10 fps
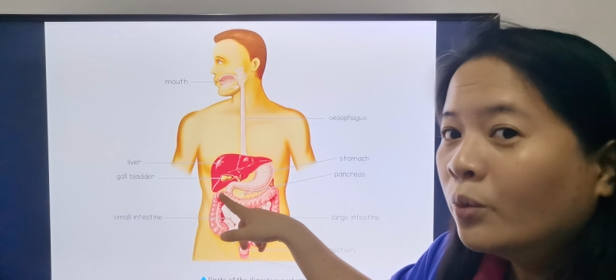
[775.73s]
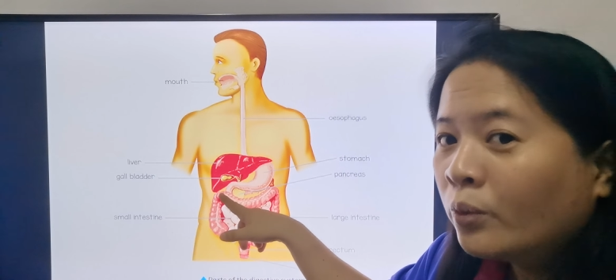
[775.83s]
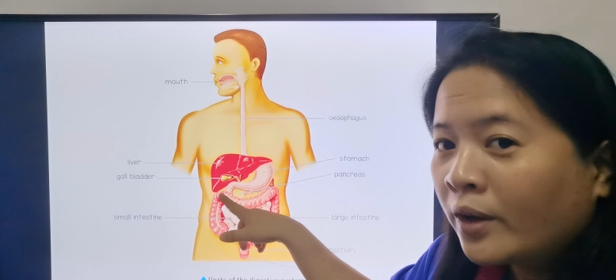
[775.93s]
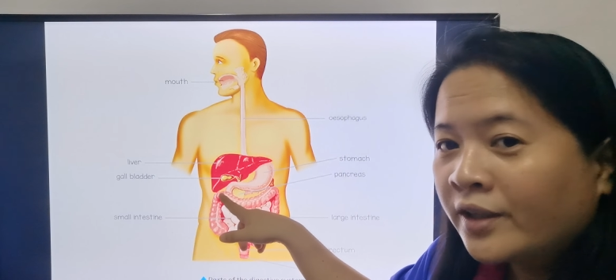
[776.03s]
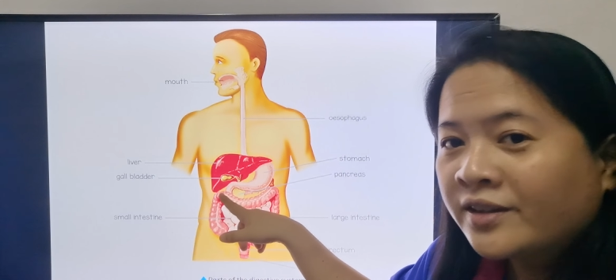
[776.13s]

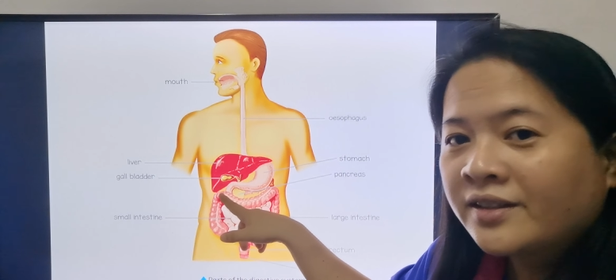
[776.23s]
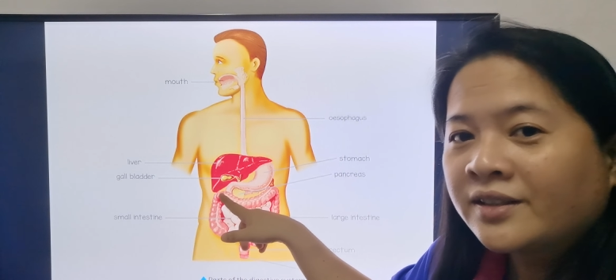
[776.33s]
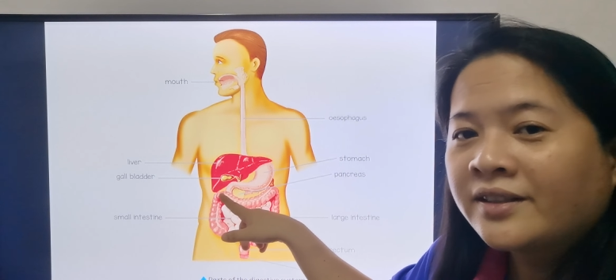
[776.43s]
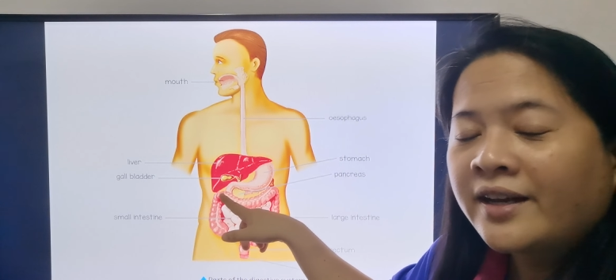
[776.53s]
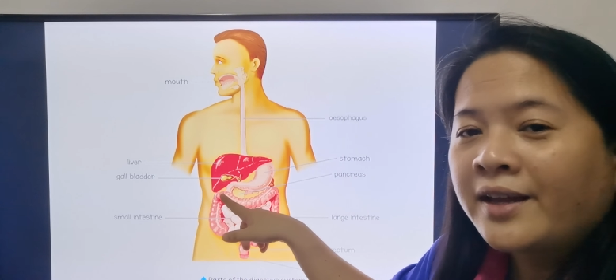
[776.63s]

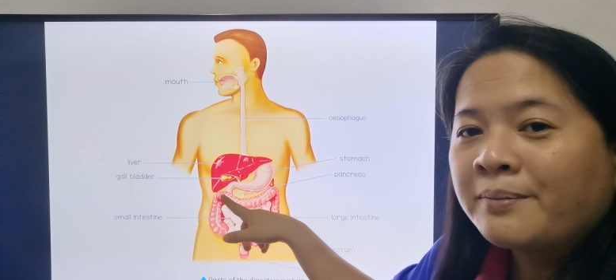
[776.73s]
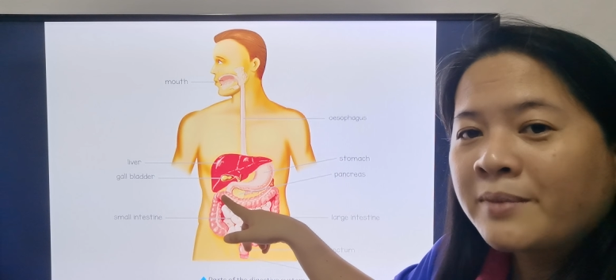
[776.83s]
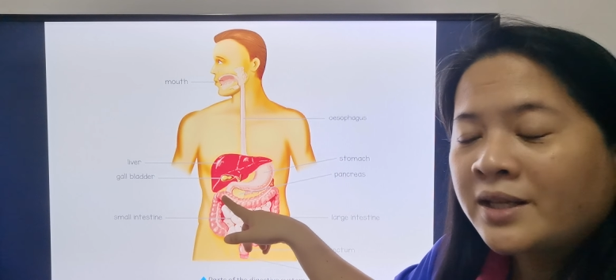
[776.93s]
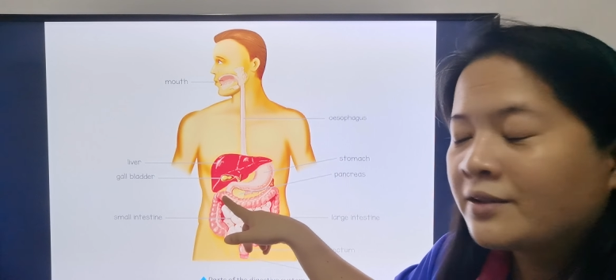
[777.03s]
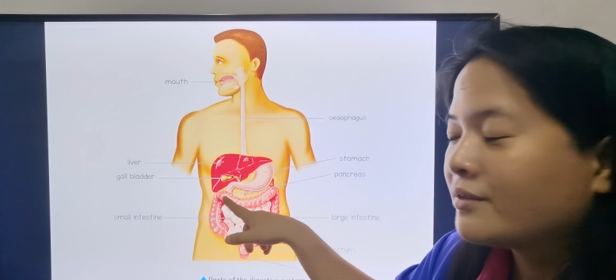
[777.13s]
water and
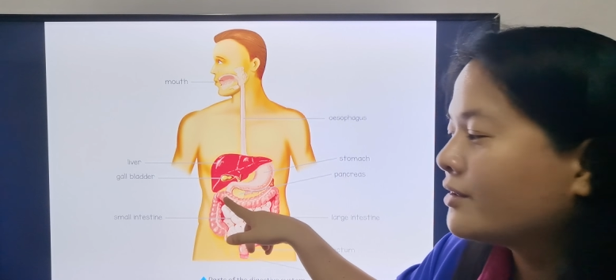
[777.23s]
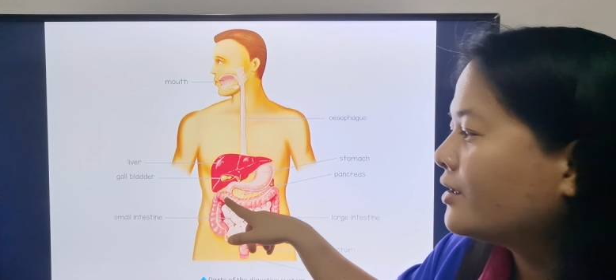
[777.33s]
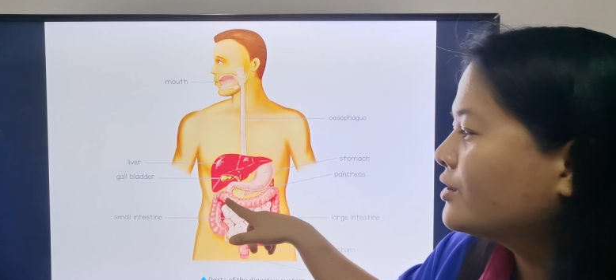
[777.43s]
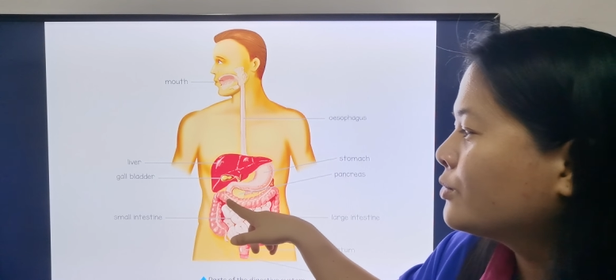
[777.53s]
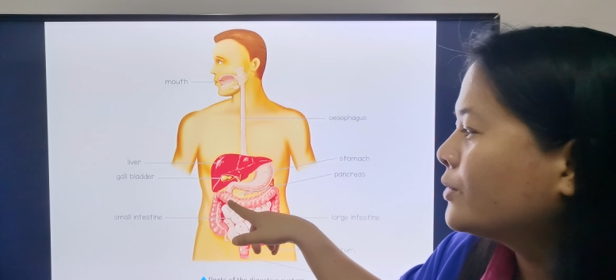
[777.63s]

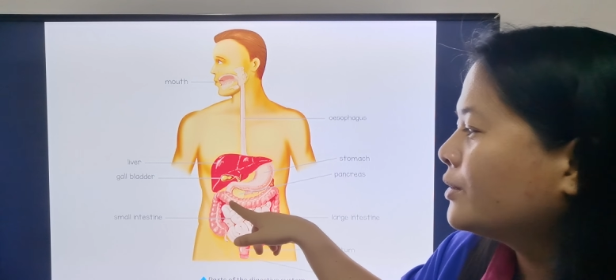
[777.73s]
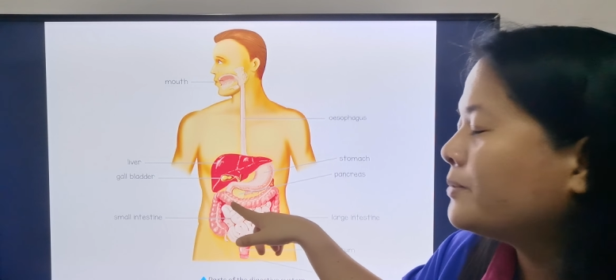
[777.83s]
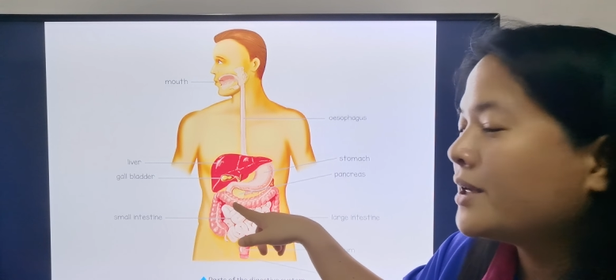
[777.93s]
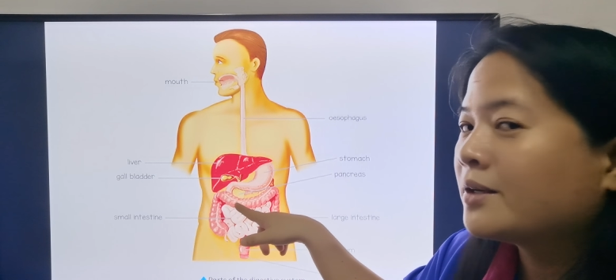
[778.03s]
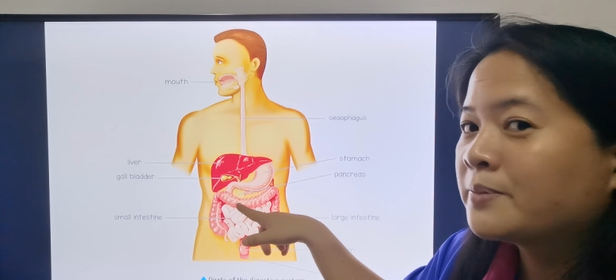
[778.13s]
minerals will
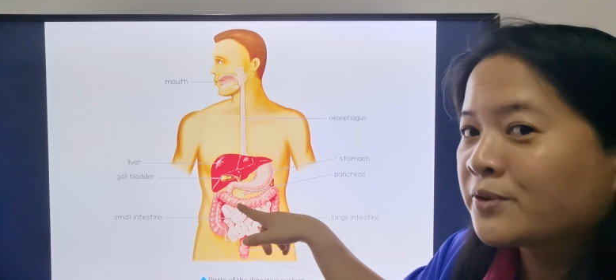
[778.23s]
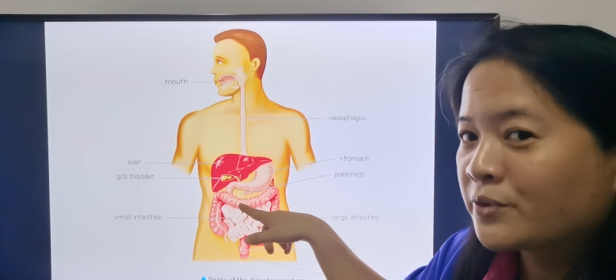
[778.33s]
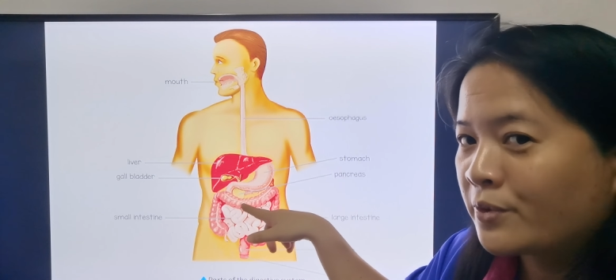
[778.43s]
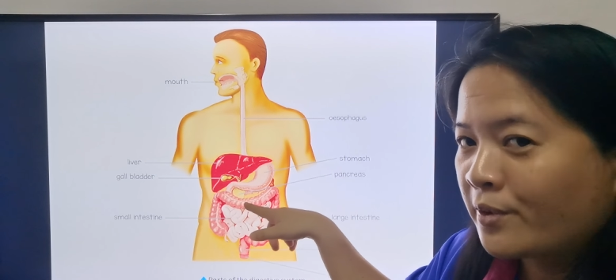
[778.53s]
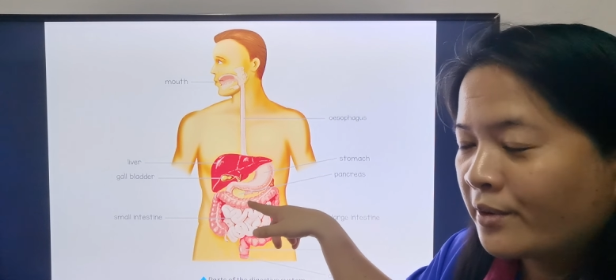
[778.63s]
be
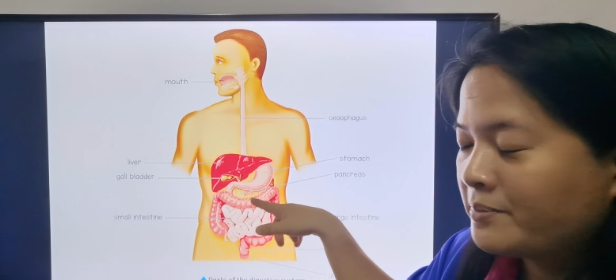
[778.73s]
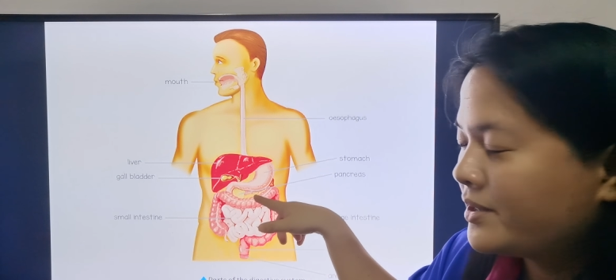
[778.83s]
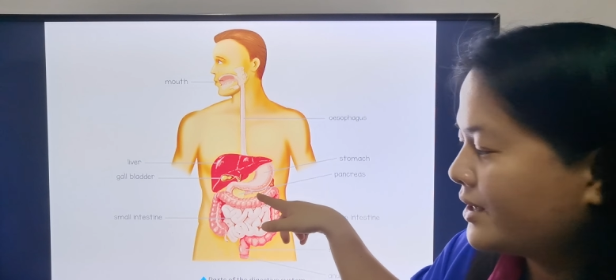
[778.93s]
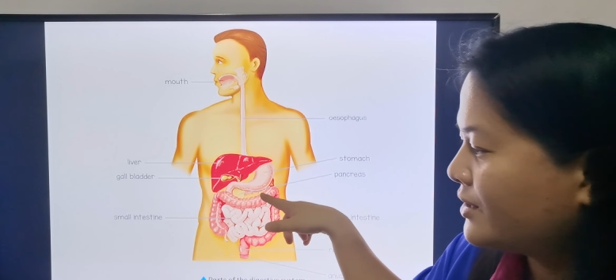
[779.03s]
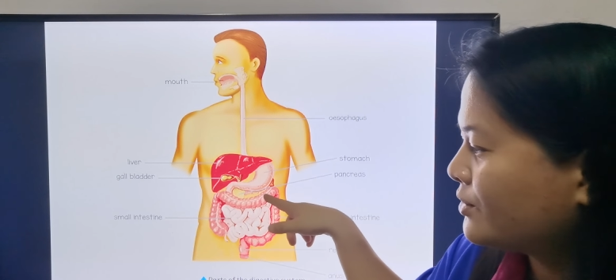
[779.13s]
absorbed
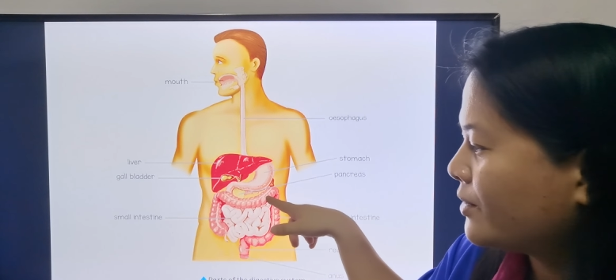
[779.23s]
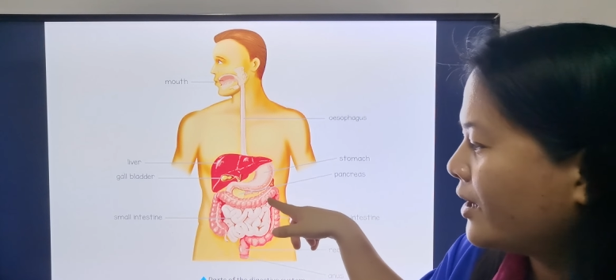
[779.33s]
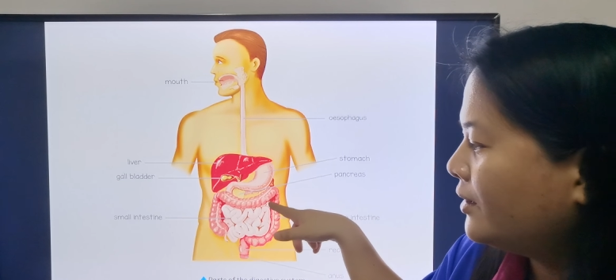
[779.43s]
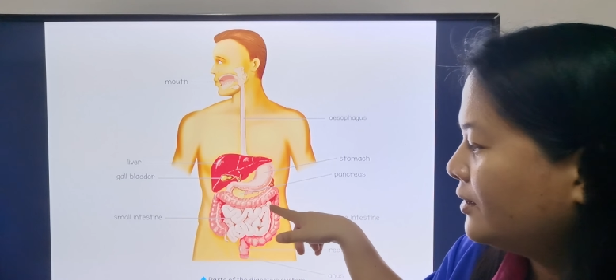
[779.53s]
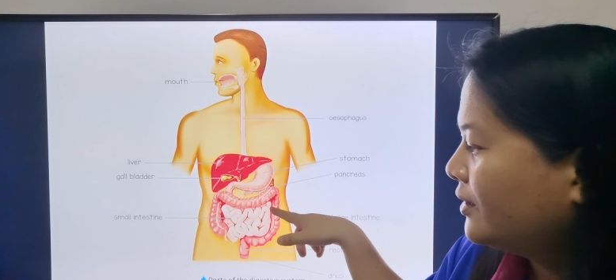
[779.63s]
as
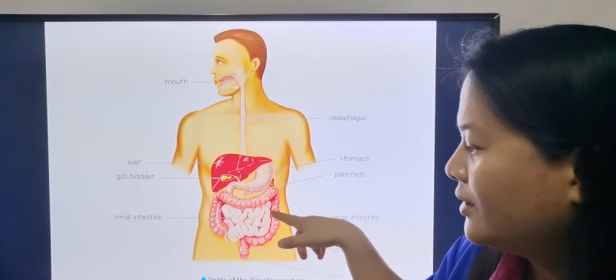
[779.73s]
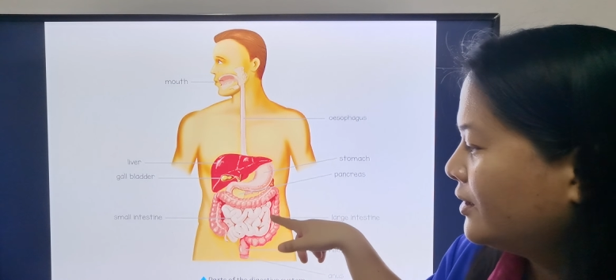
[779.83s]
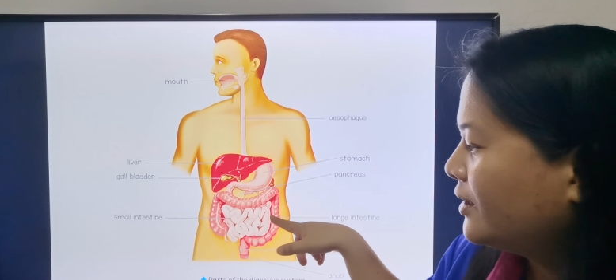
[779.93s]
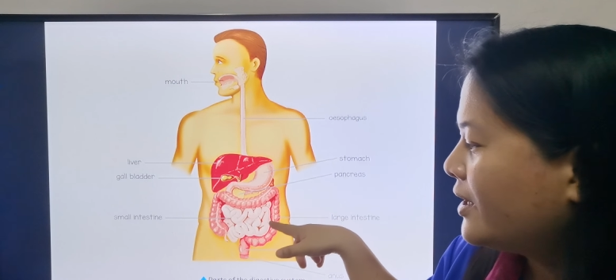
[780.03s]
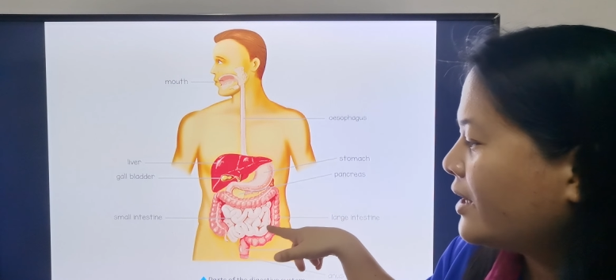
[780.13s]
well.
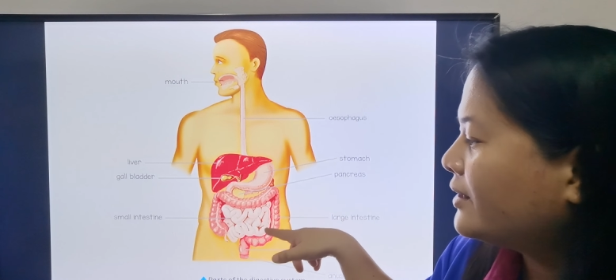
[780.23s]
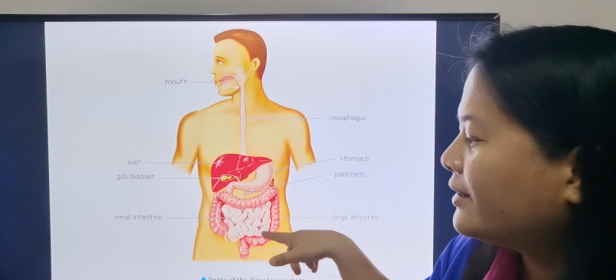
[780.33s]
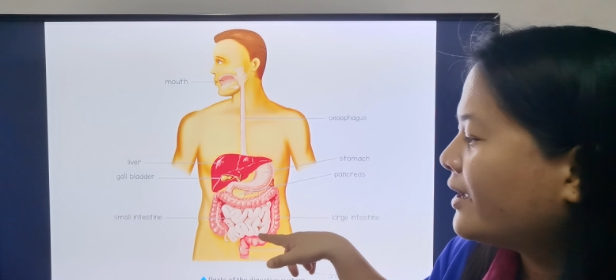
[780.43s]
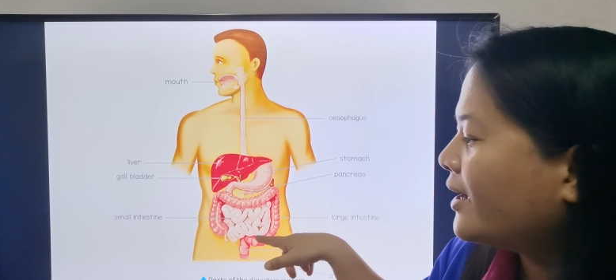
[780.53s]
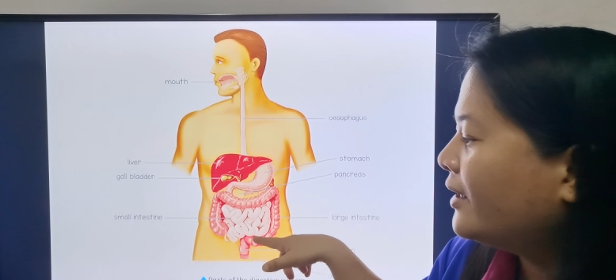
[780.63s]
And
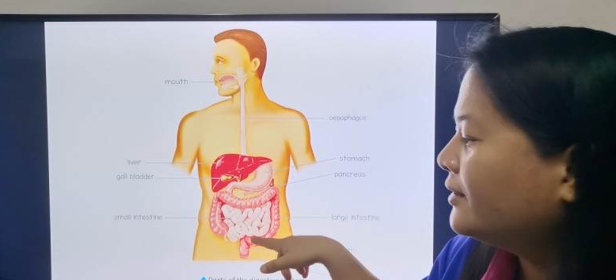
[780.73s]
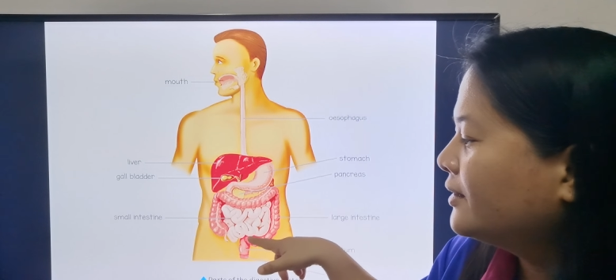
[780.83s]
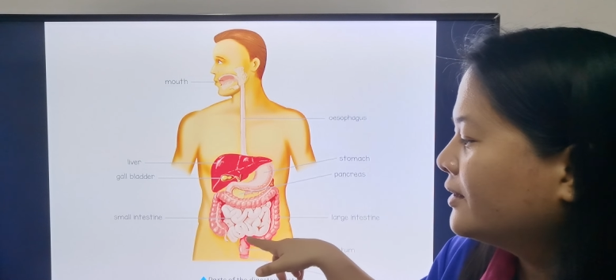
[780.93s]
then